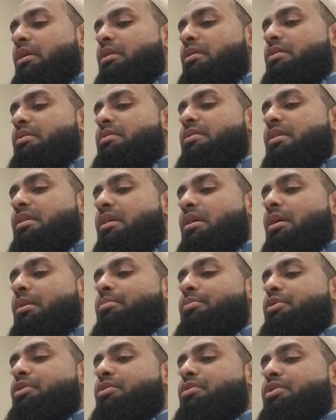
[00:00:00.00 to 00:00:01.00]

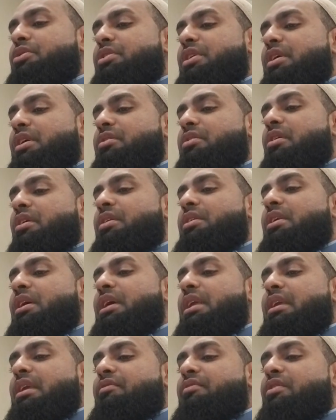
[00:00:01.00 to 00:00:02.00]
succumbed to shaitan,
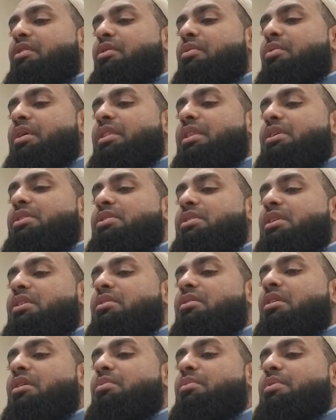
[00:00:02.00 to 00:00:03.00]
not even knowing that
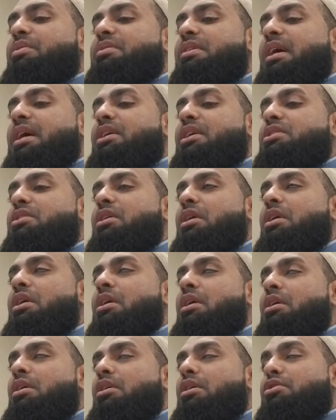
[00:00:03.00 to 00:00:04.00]
shaitan was actually
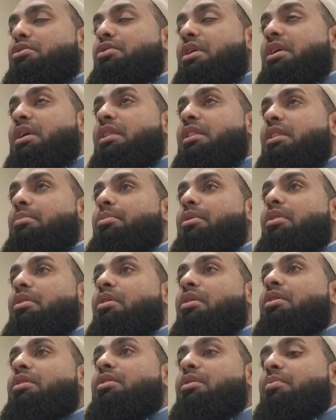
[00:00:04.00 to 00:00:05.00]
tricking them
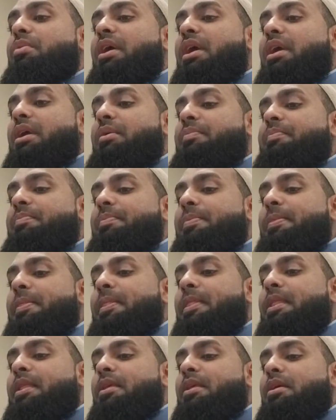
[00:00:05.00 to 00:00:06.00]
along the way.
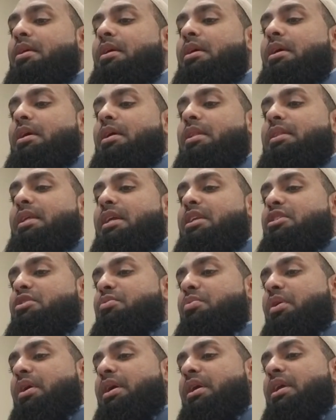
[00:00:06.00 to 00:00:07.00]
That
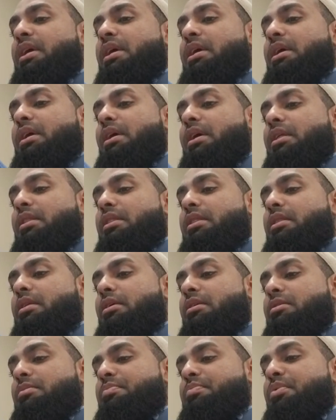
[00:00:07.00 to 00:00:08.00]
is why
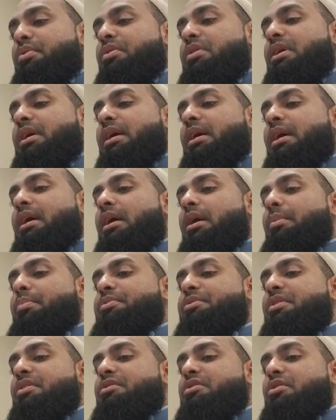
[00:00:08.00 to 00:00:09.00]
this book
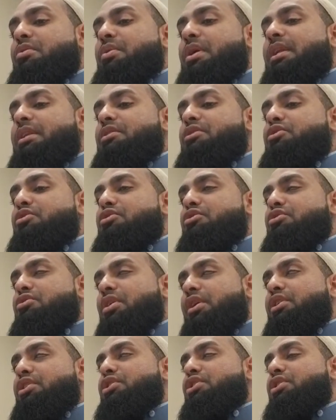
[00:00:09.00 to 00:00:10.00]
helps us create
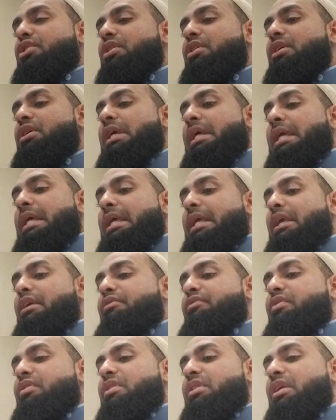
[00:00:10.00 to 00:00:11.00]
structure.
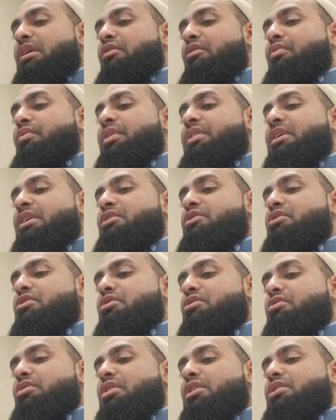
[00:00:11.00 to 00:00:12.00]
If you live within
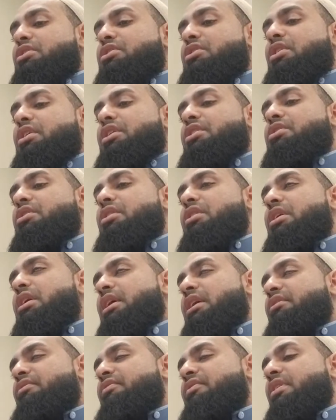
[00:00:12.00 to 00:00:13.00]
structure in your
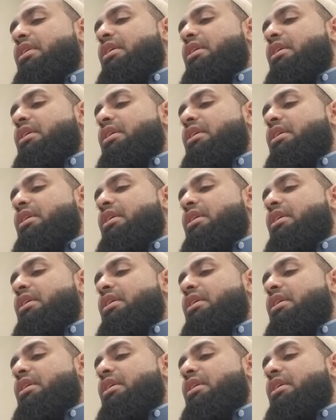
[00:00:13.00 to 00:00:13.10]
life,